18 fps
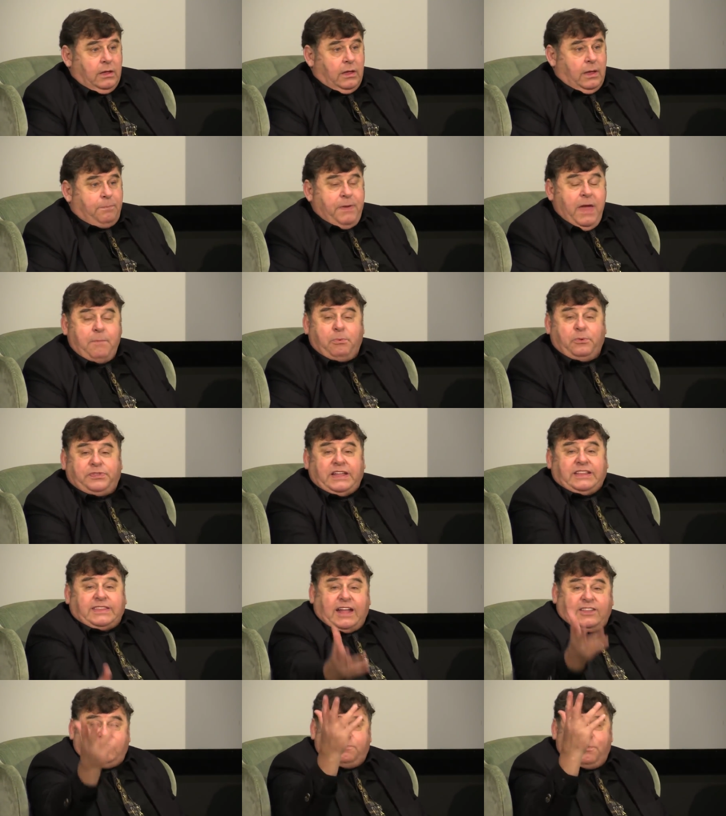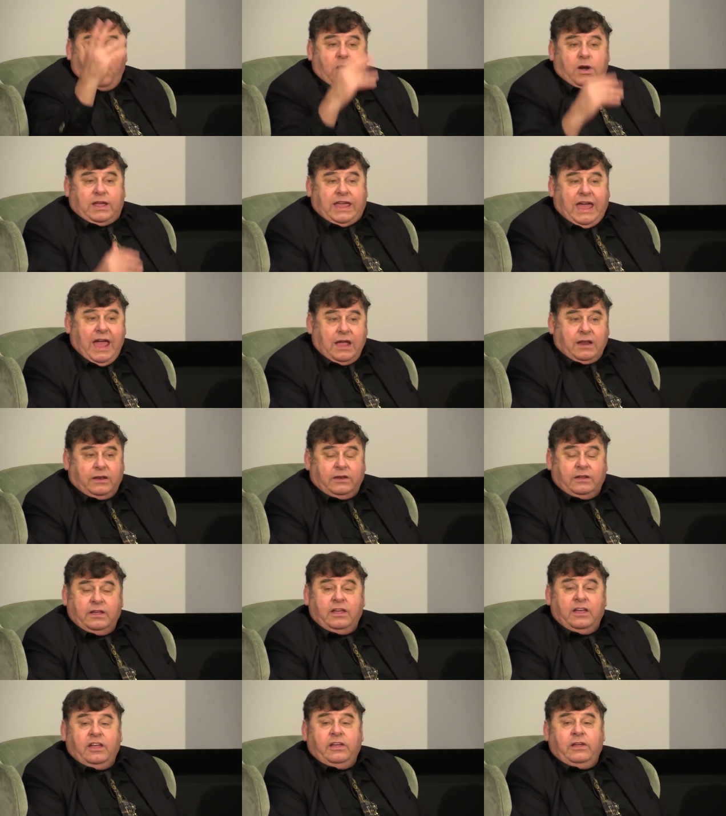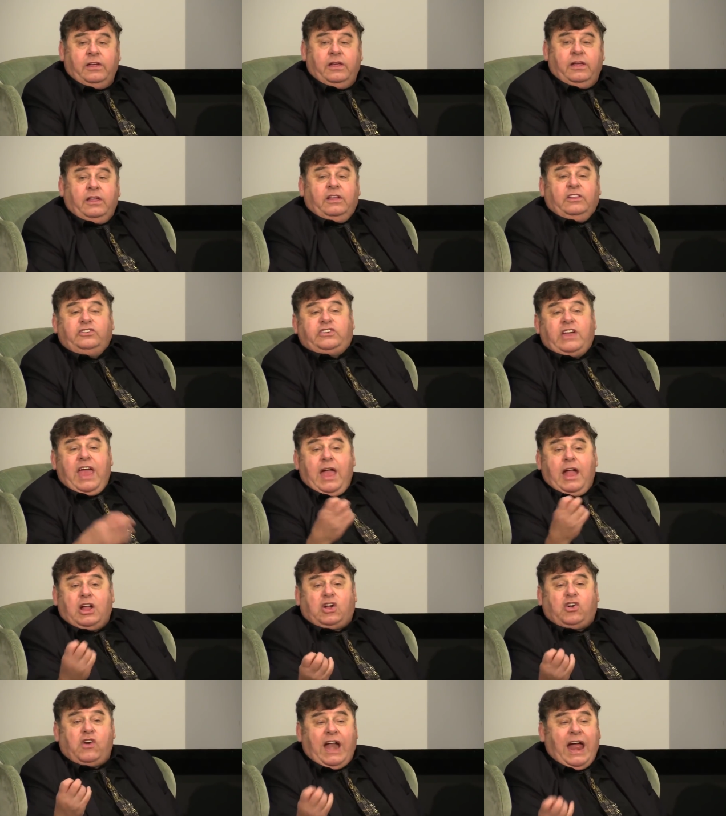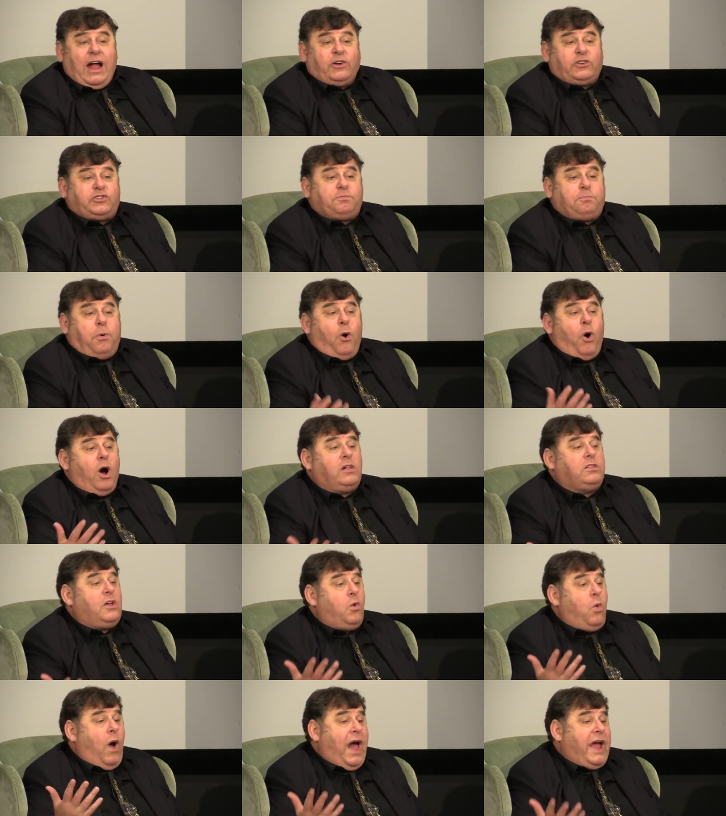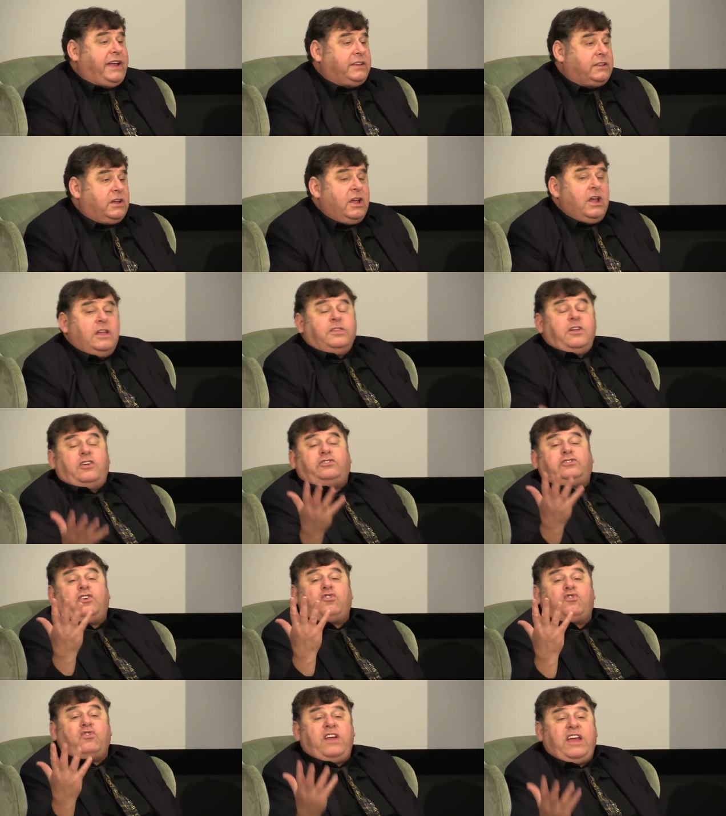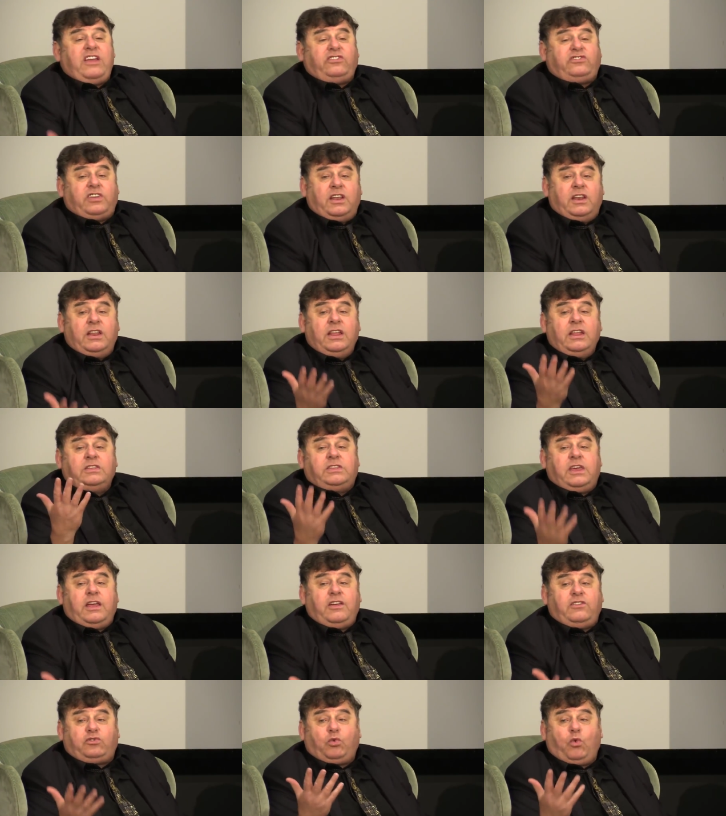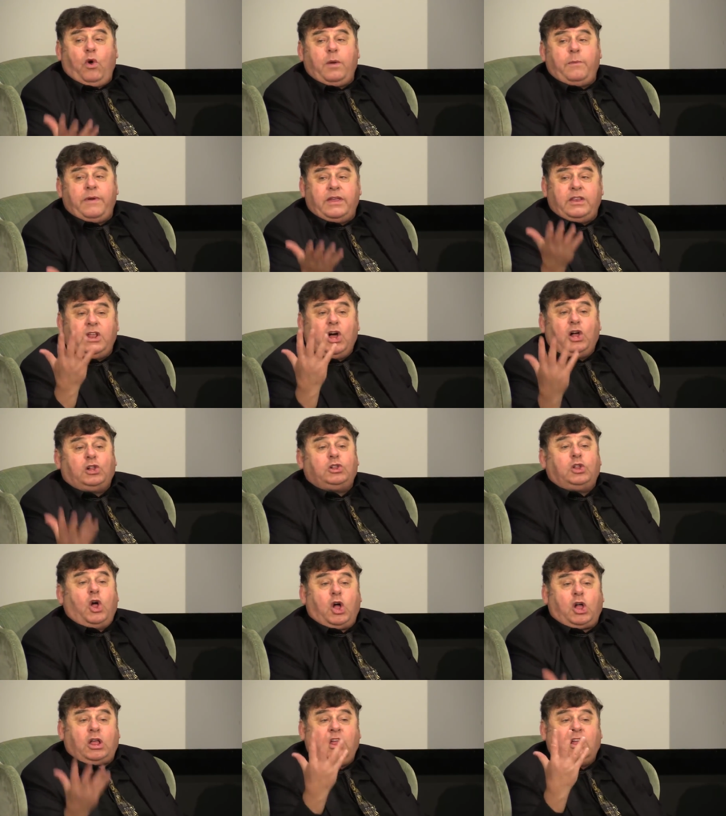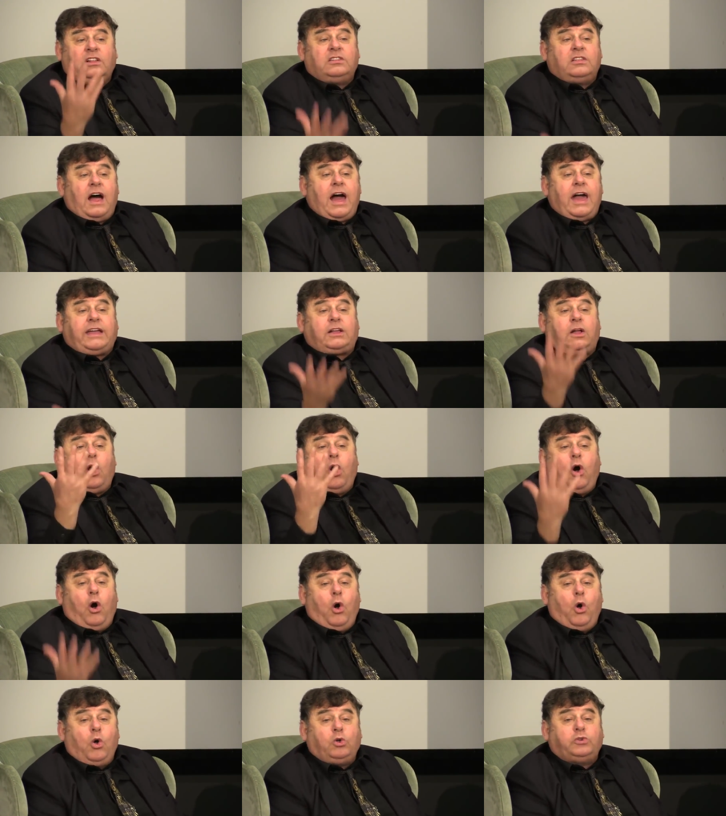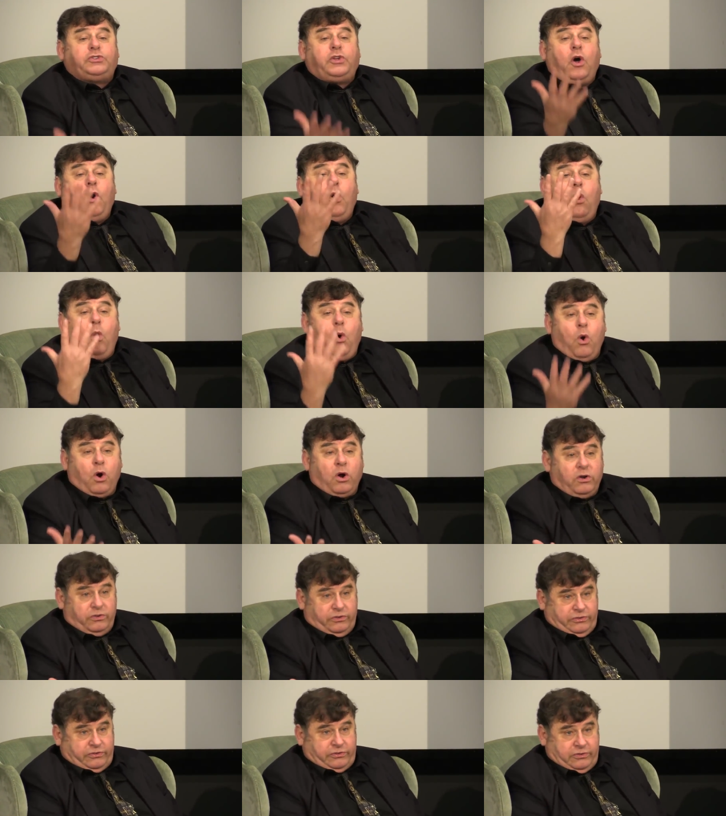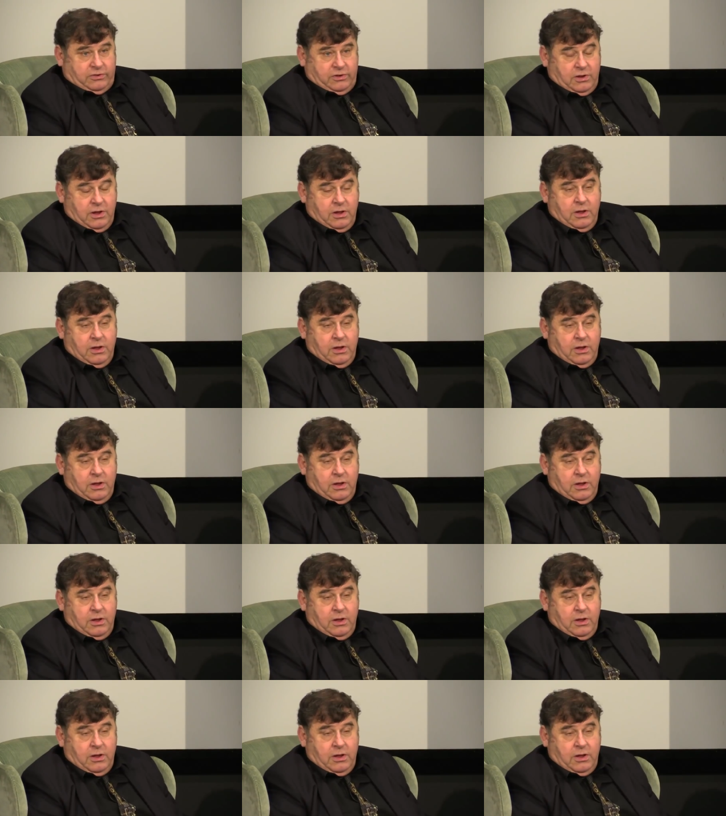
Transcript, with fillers: And people think that's born again. Jan Crouch, Paula White. There's a reason these women look like old whores.